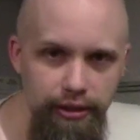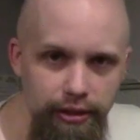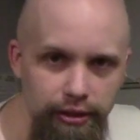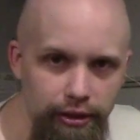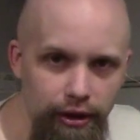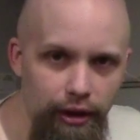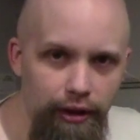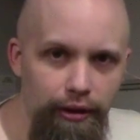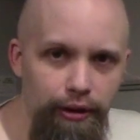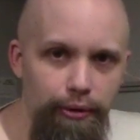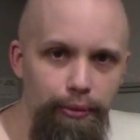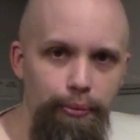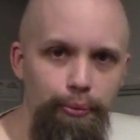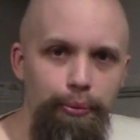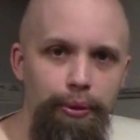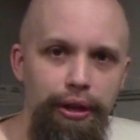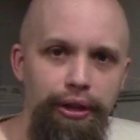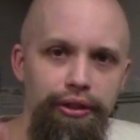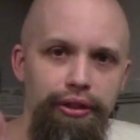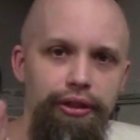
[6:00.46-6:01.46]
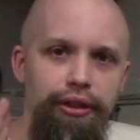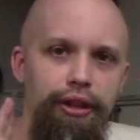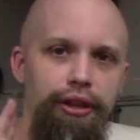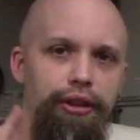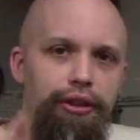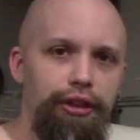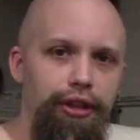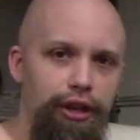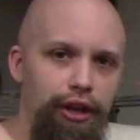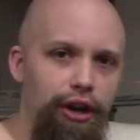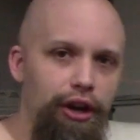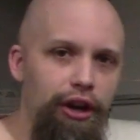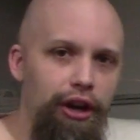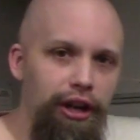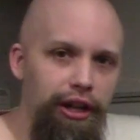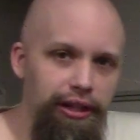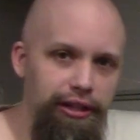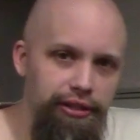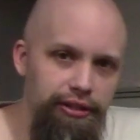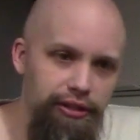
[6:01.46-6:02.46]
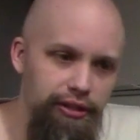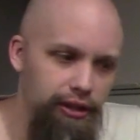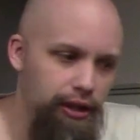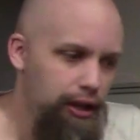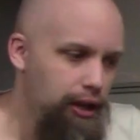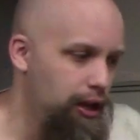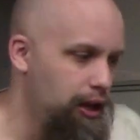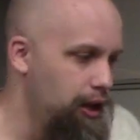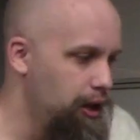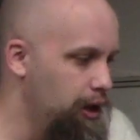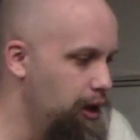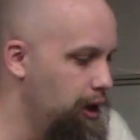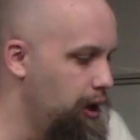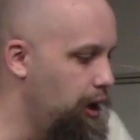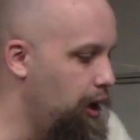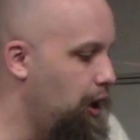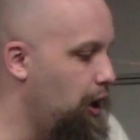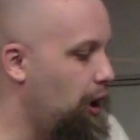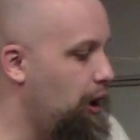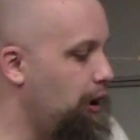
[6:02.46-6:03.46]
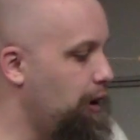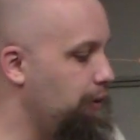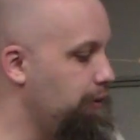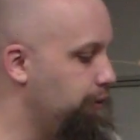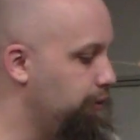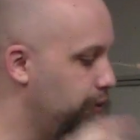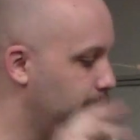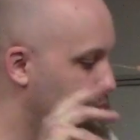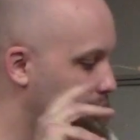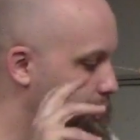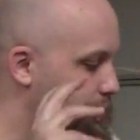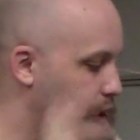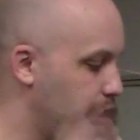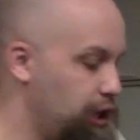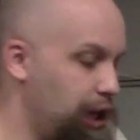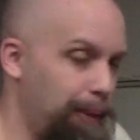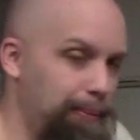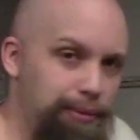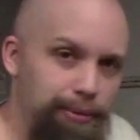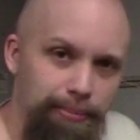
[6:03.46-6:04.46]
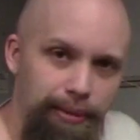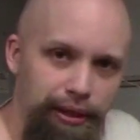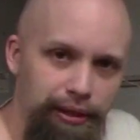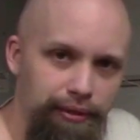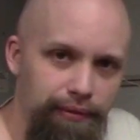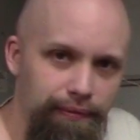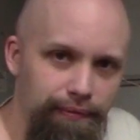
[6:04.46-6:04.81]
start with the cons of the Shopsmith.